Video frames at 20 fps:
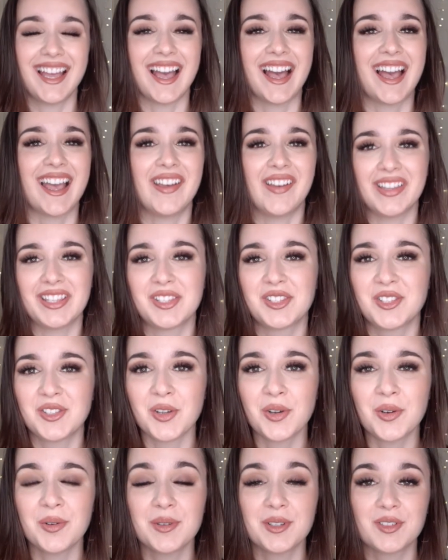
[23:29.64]
I had
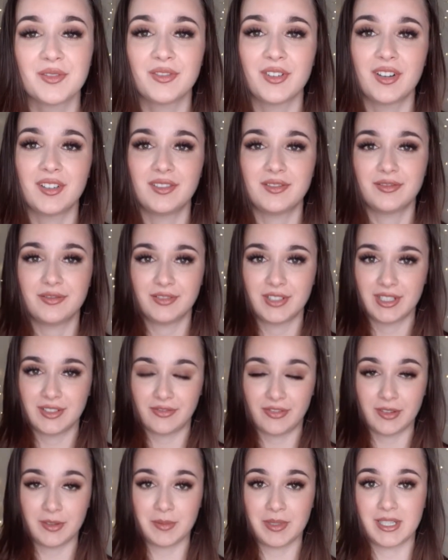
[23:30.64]
so much fun with
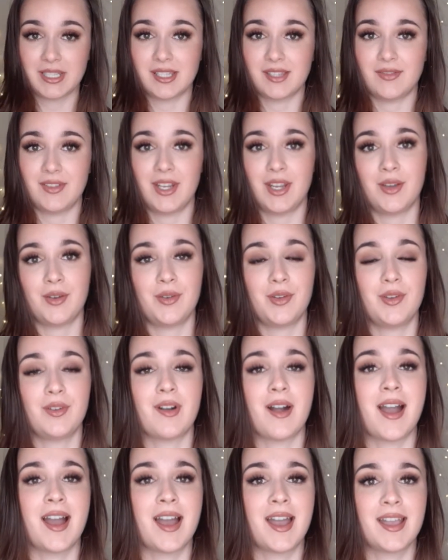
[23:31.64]
filming this video, you
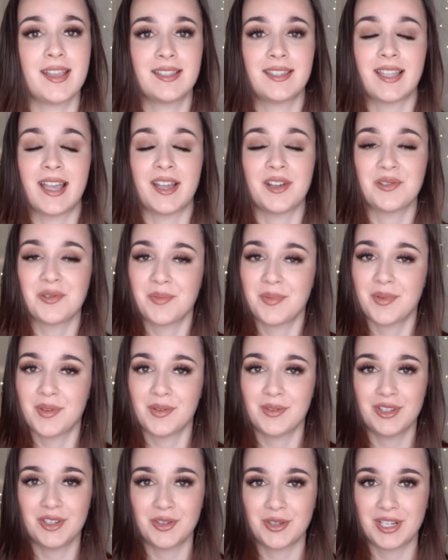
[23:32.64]
guys. I hope you
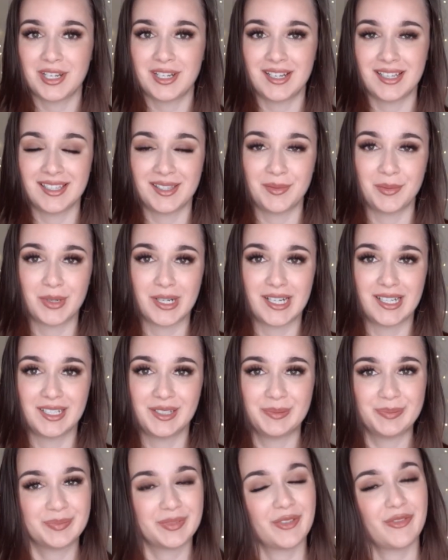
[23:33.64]
enjoyed it as
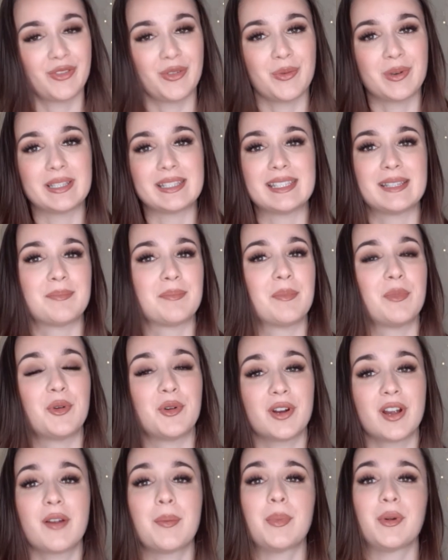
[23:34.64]
well. If you want some
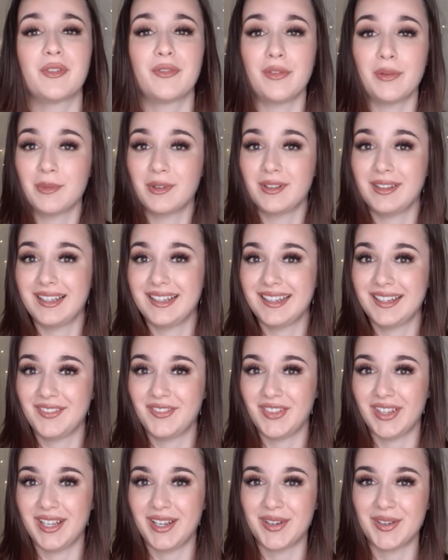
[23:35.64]
more perfume-related
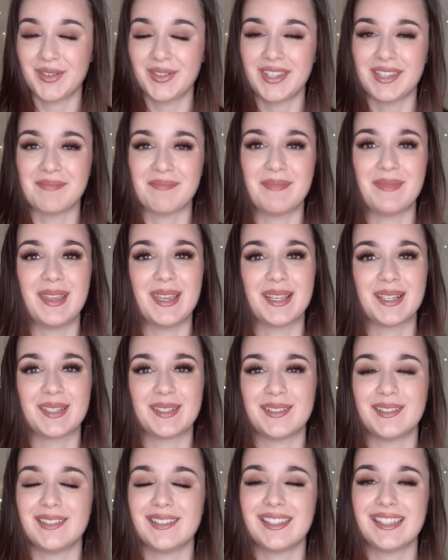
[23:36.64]
video, then make
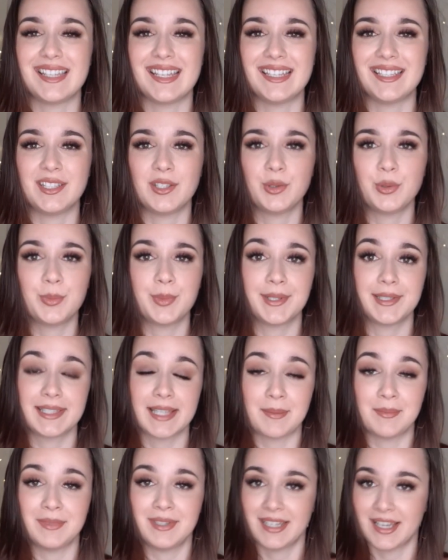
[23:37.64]
sure you stay tuned, because
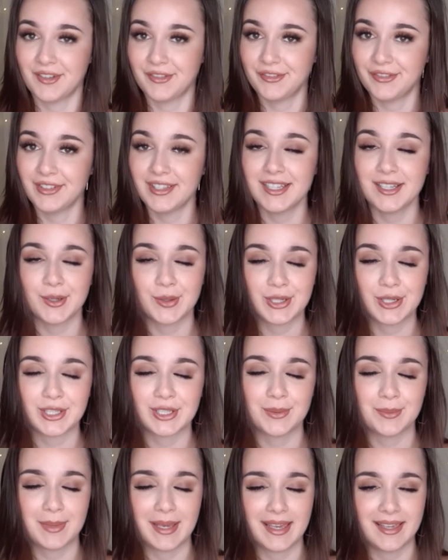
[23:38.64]
I'm definitely going
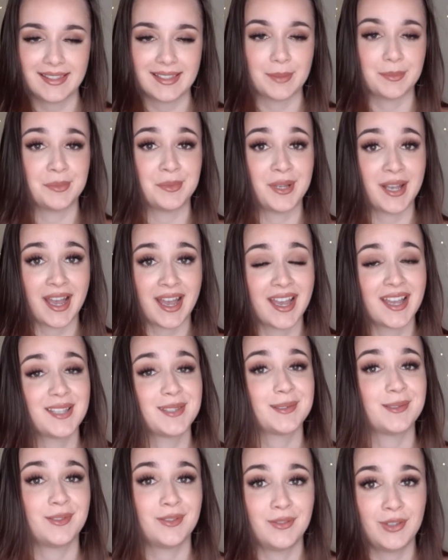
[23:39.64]
to make some
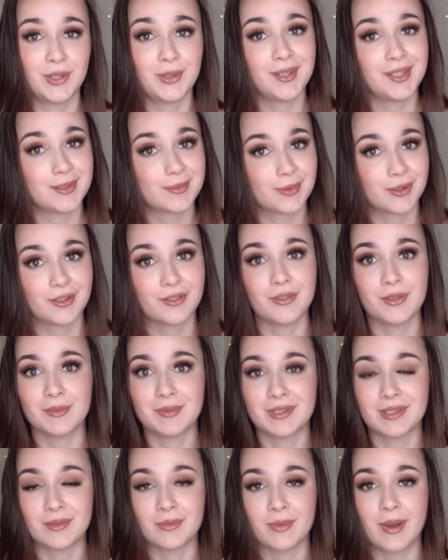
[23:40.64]
guys review these perfumes
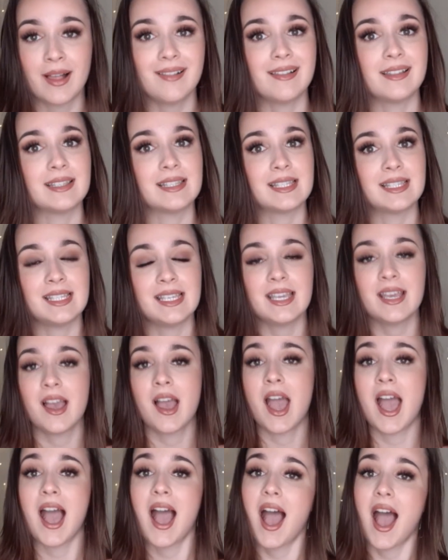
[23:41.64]
as well and see
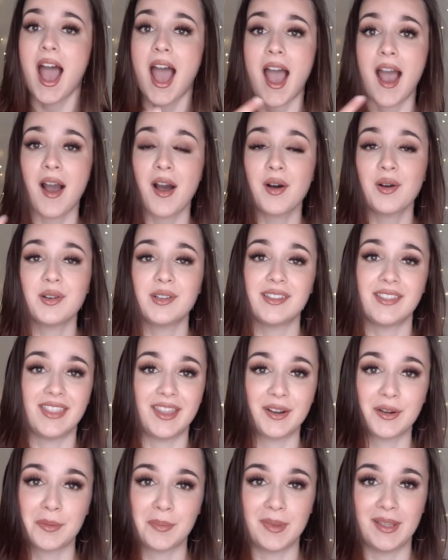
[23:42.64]
how
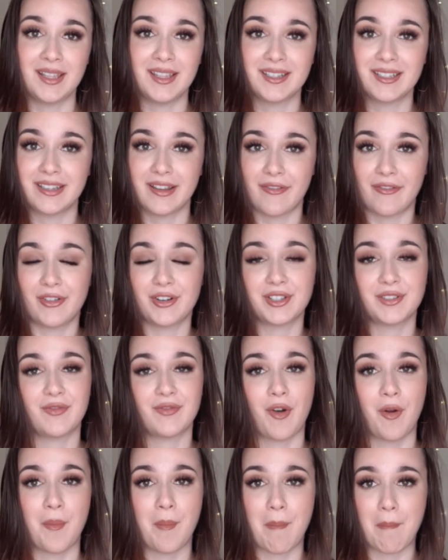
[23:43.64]
their opinion differs
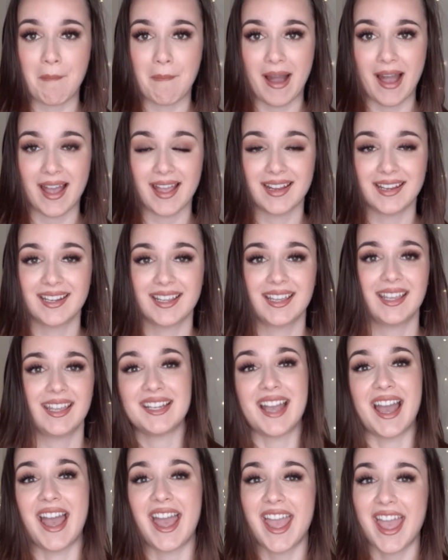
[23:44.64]
from mine.
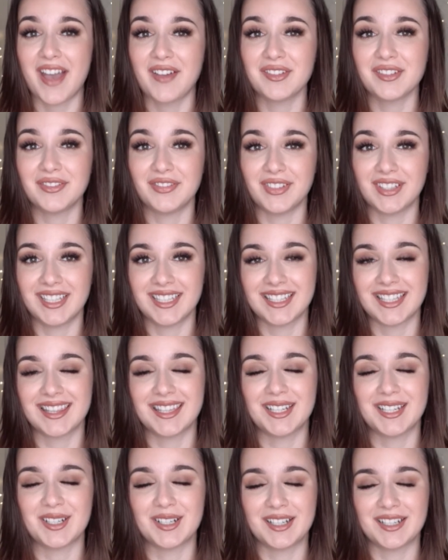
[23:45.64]
I have a feeling that
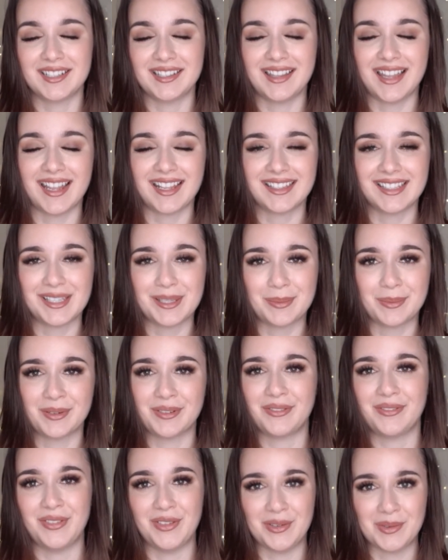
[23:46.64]
they're gonna like these
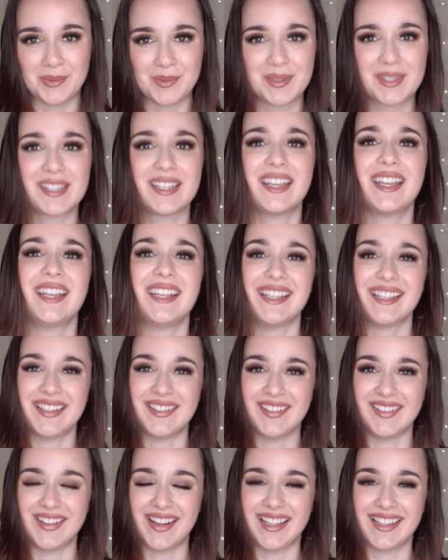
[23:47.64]
perfumes.
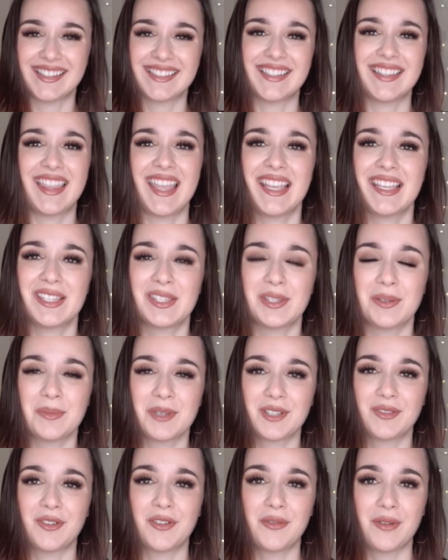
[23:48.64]
Alright, so thank you so
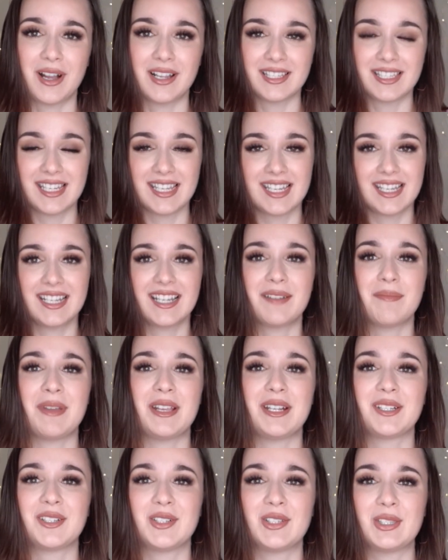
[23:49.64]
much for watching. Make
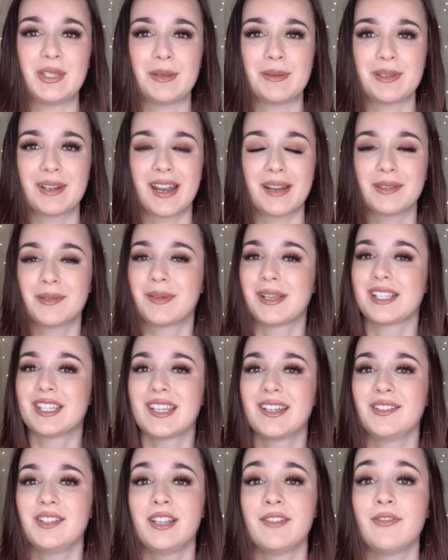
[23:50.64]
sure you subscribe to my
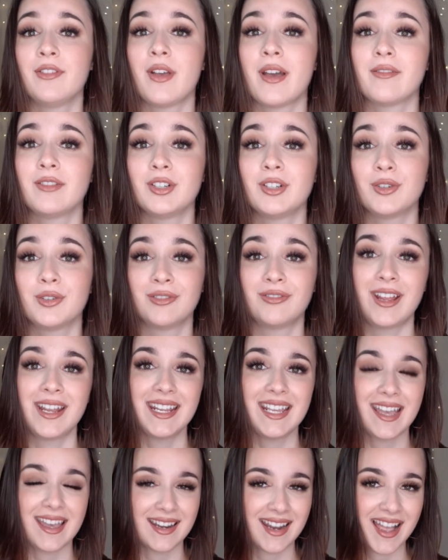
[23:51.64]
channel if you haven't
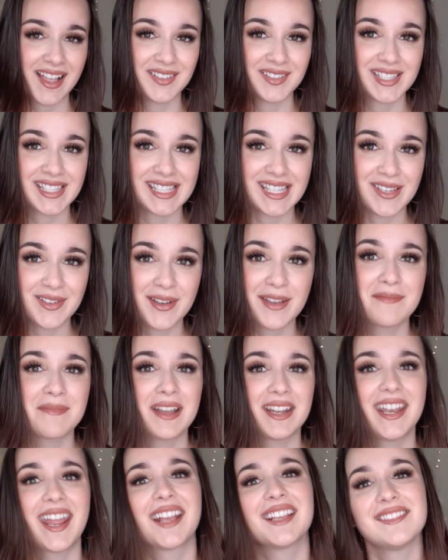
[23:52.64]
already, and I'll see you in my
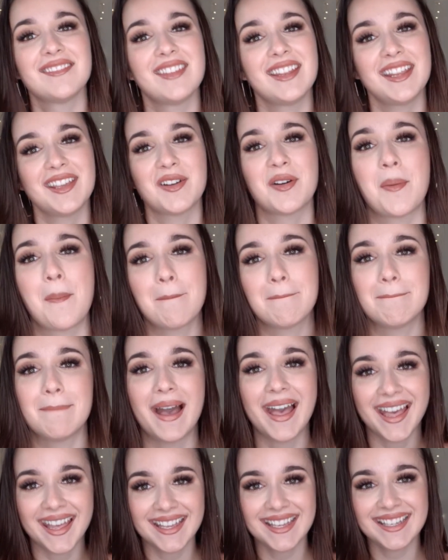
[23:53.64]
next video. Bye!